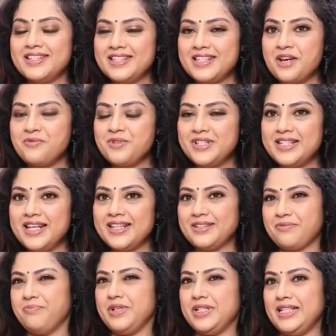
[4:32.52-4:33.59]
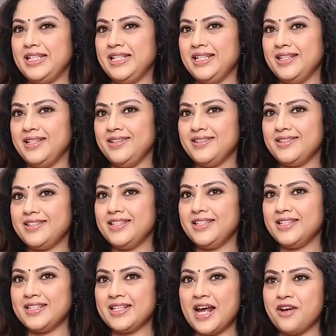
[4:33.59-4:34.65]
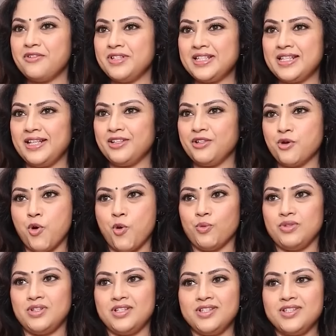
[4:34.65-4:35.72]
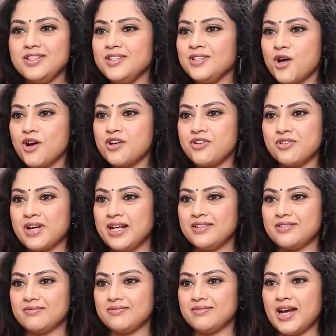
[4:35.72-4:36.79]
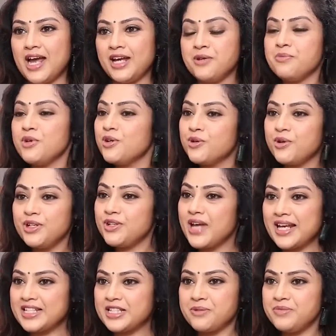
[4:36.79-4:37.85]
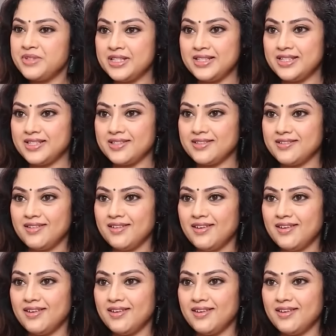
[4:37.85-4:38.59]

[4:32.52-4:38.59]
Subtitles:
this time was like pretty serious, and I was like, no, this is not right. I am not going to accept this.